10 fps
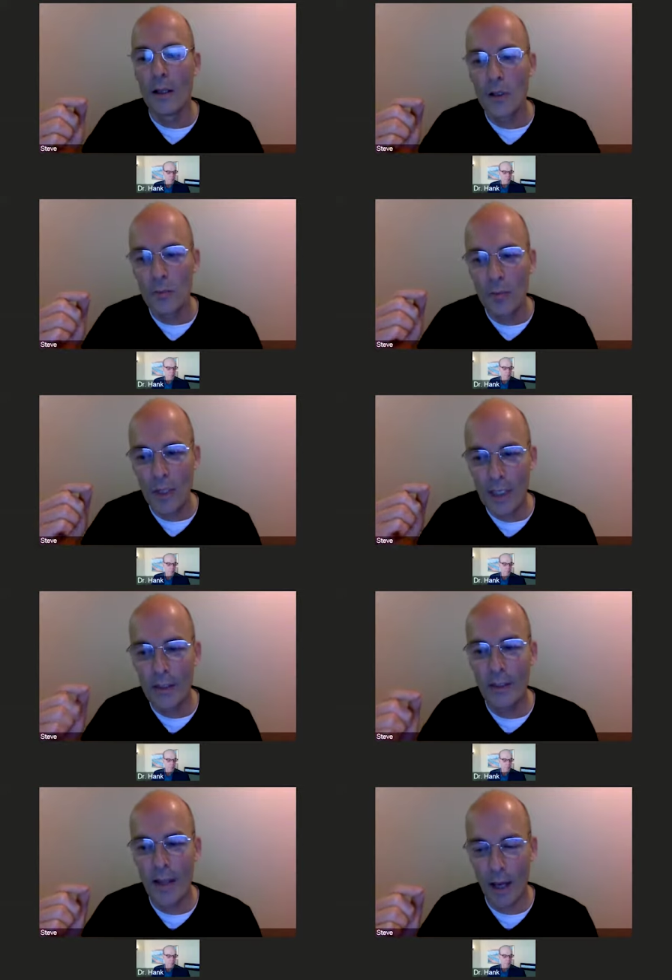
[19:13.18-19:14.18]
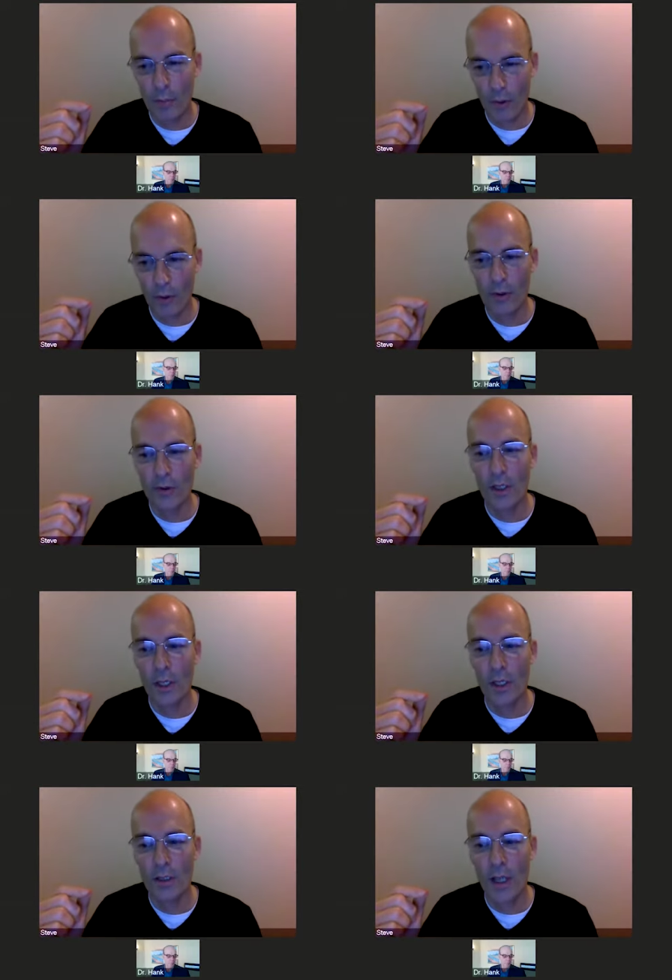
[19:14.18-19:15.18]
speak to that
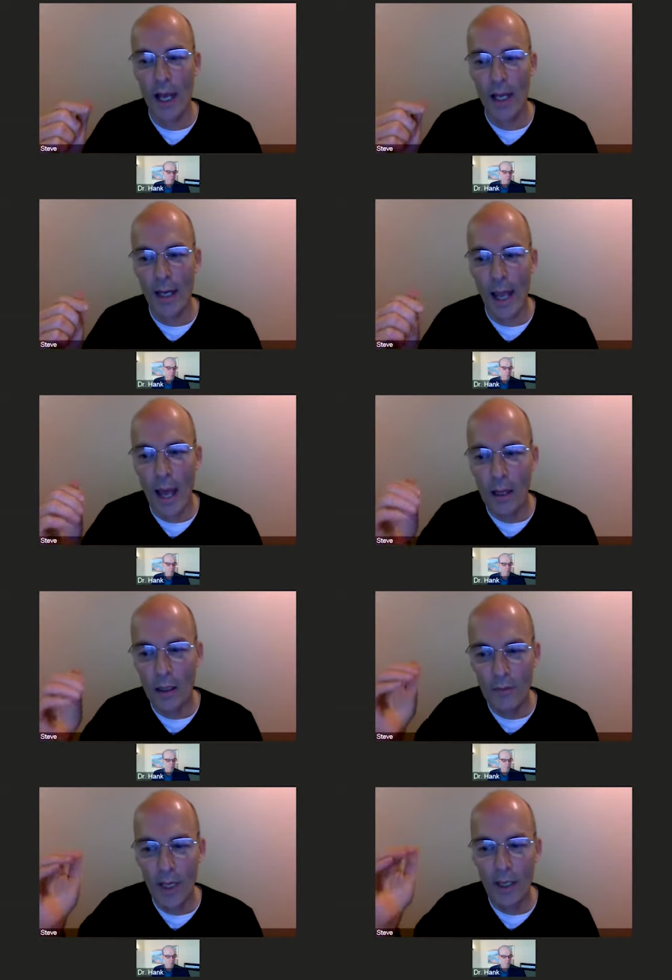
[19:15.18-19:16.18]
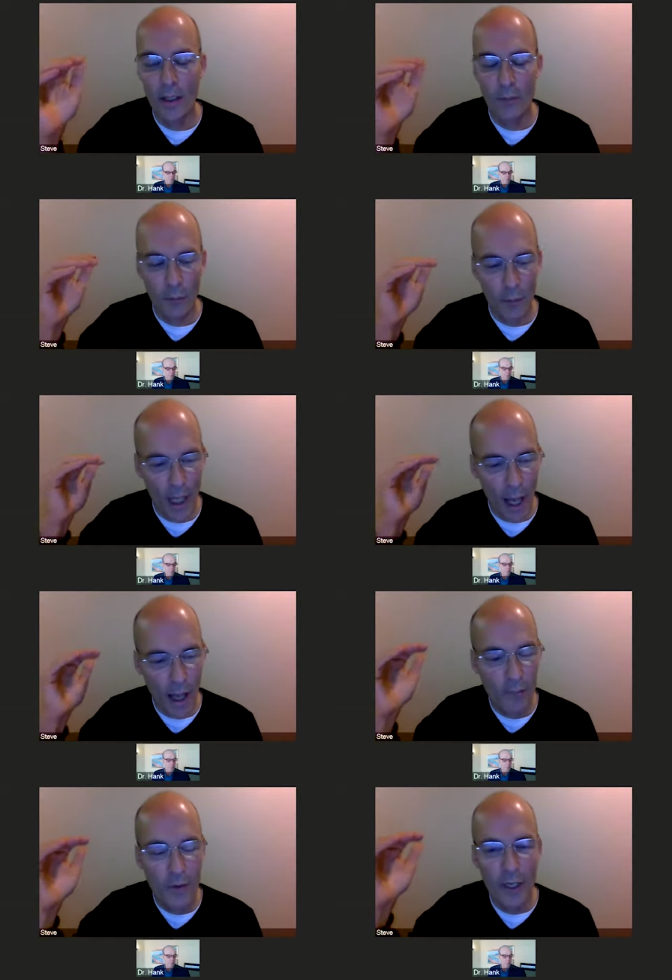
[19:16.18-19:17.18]
person at an elevated, from an
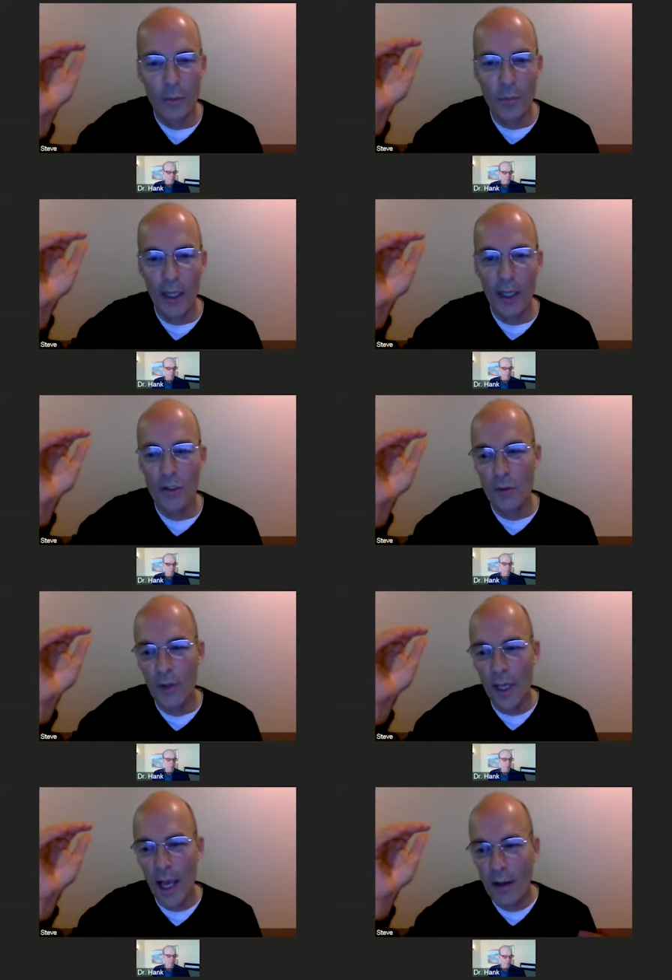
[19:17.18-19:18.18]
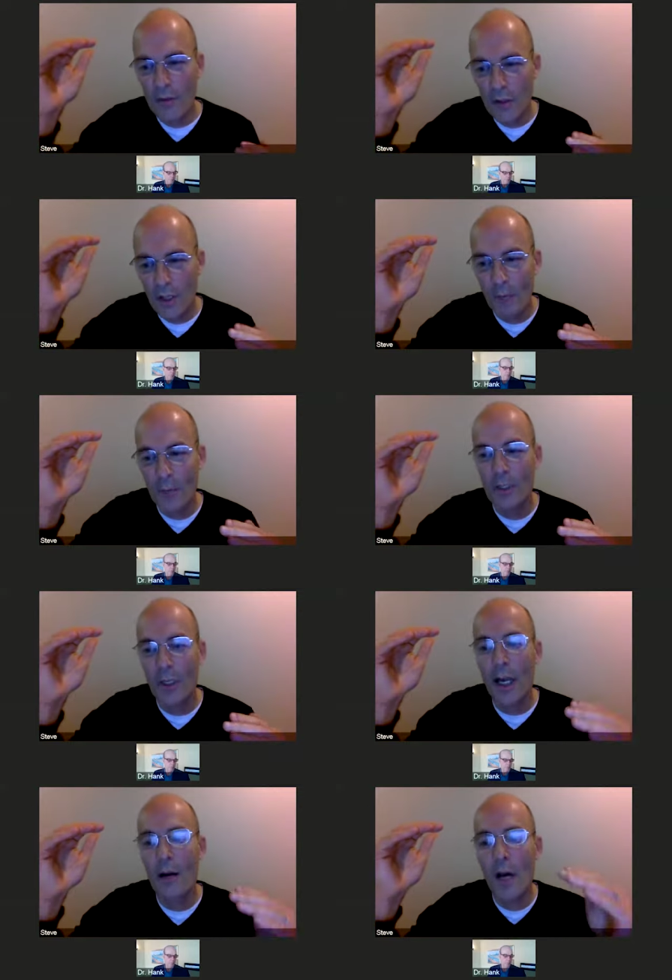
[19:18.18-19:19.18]
elevated place so they have something to
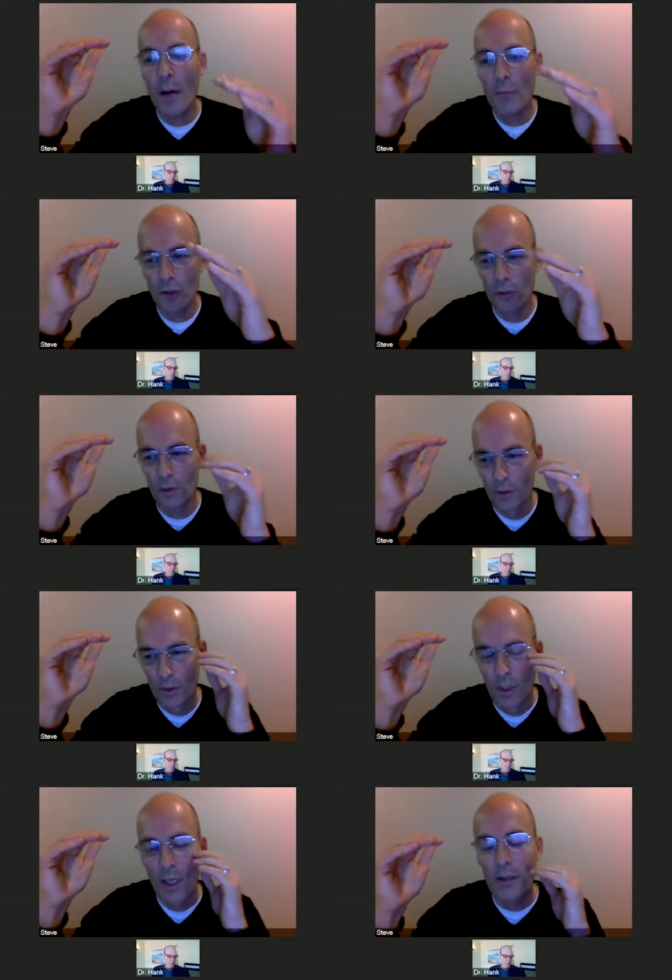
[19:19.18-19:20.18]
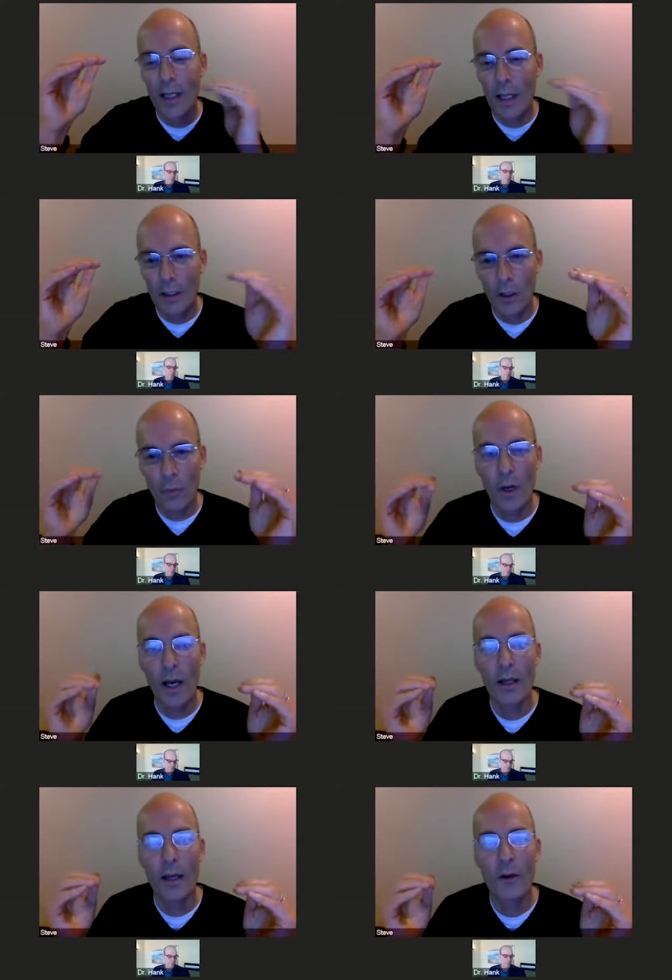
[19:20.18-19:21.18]
come up to? They, you know,
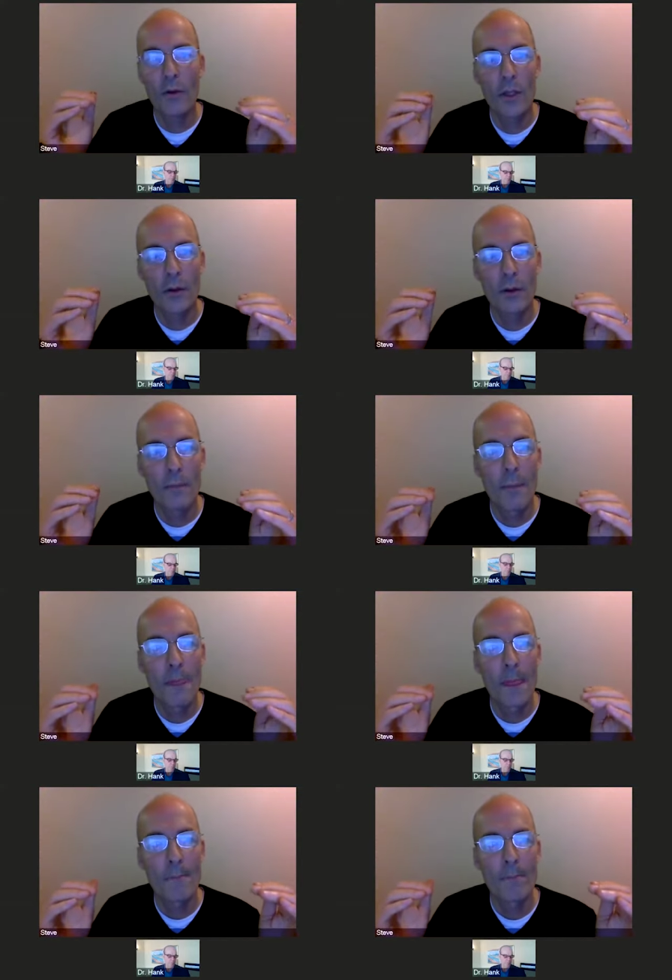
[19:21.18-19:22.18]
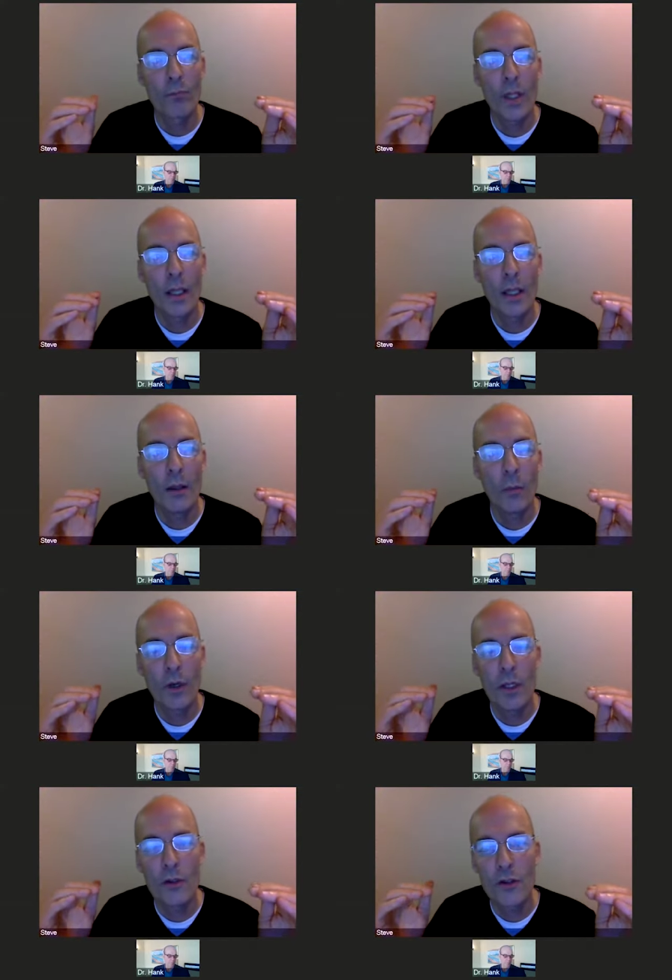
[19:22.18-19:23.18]
I, I always say that it, it
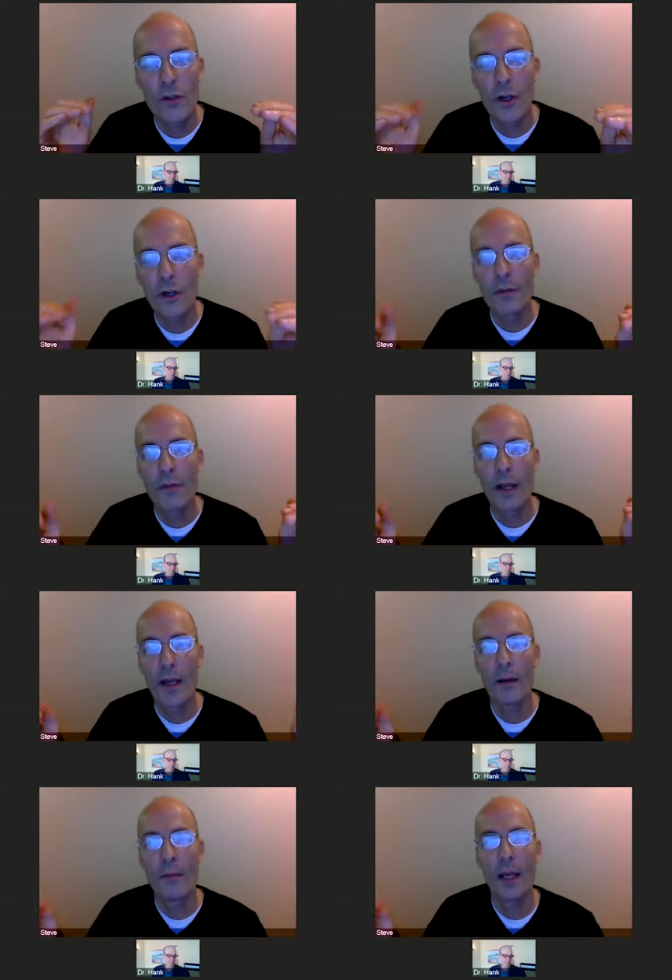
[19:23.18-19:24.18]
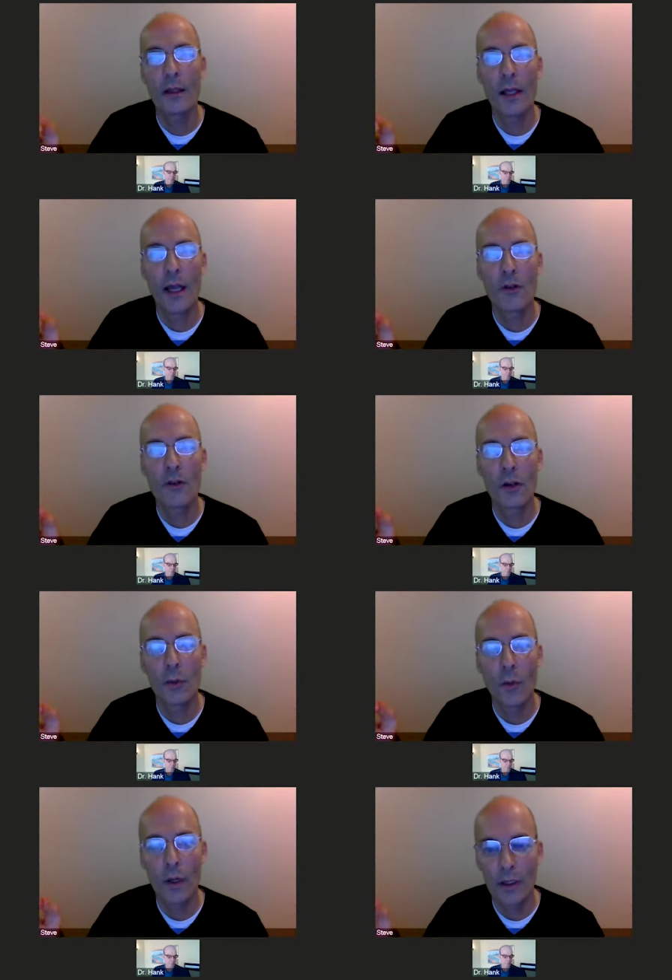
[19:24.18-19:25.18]
wouldn't serve them unless
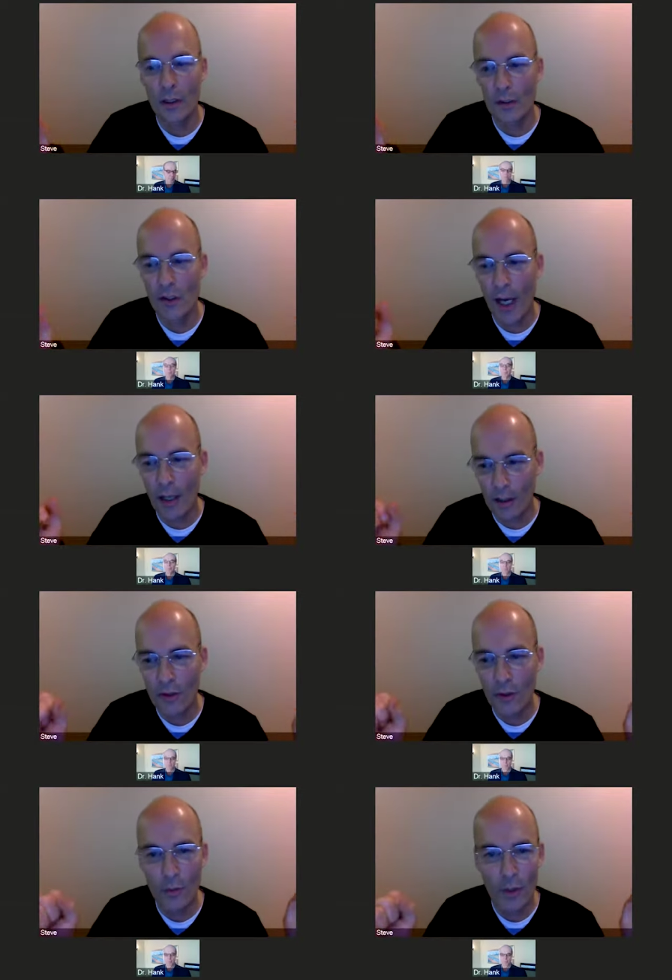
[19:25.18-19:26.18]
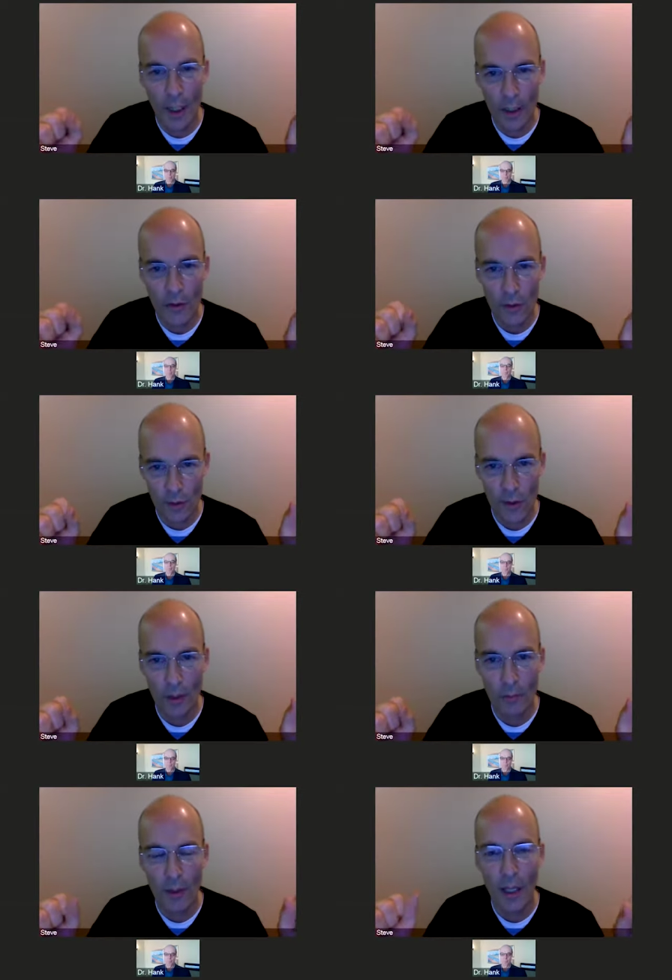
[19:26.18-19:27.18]
you're willing to challenge the
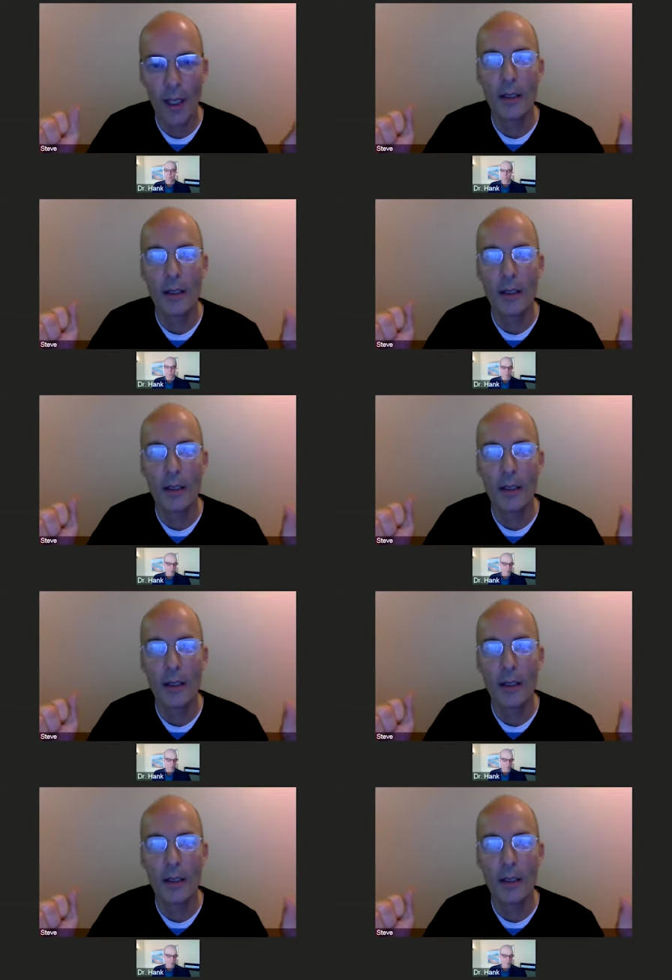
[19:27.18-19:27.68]
relationship. And